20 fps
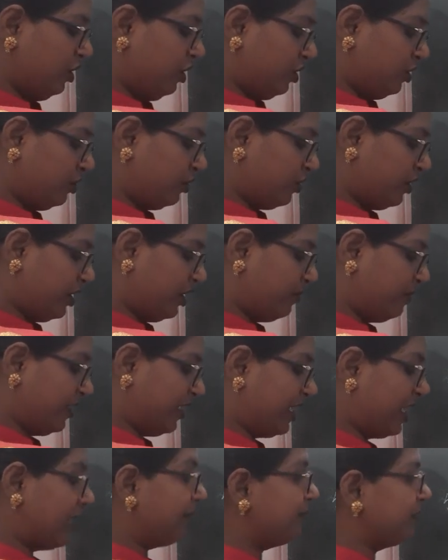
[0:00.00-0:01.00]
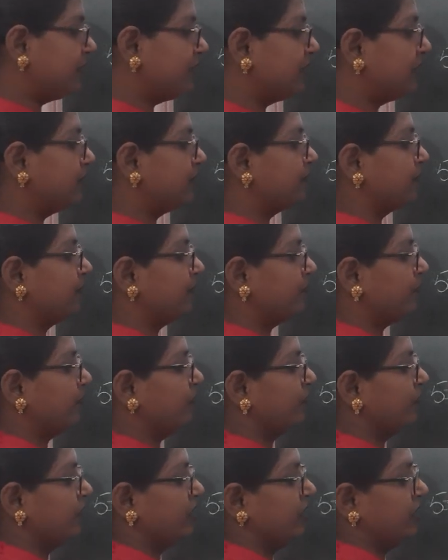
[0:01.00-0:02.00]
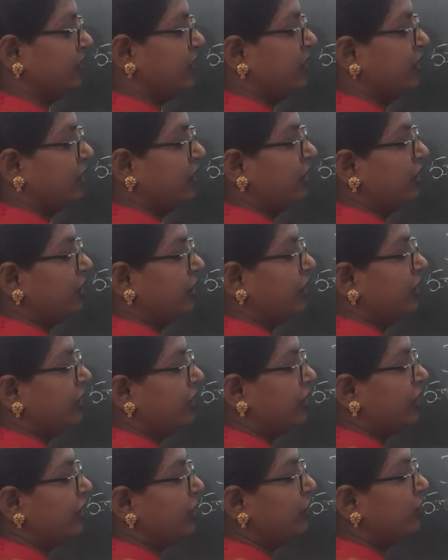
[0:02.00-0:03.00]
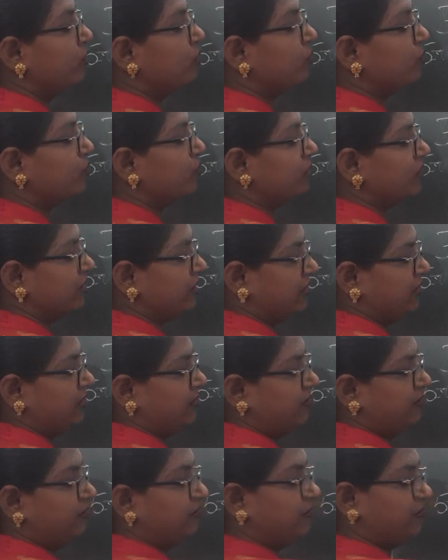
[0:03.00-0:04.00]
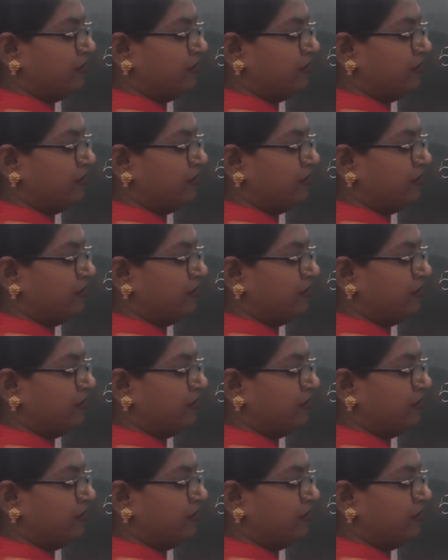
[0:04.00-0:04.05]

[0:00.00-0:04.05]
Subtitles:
so it becomes heroes.